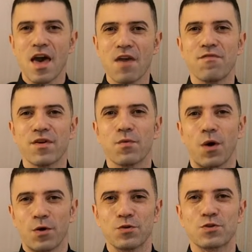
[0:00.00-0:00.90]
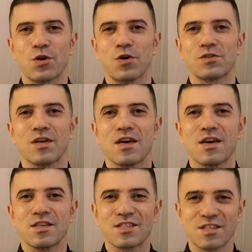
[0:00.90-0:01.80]
everyone who's got
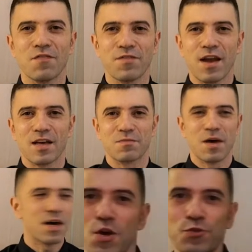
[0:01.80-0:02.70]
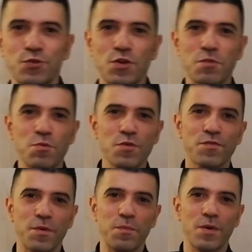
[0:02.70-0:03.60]
xanthelasma to
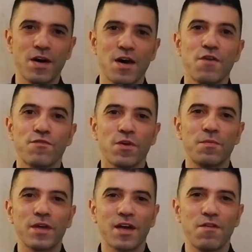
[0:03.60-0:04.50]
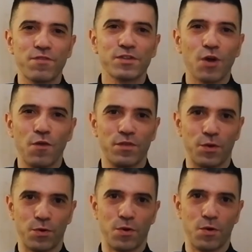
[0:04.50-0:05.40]
remove them from the comfort of
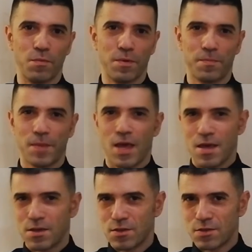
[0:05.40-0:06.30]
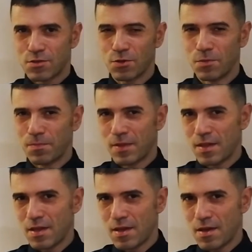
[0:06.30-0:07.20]
their own home. So,
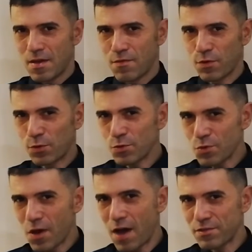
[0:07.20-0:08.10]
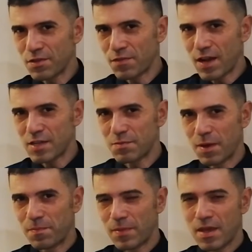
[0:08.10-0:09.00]
for those who have xanthelasma,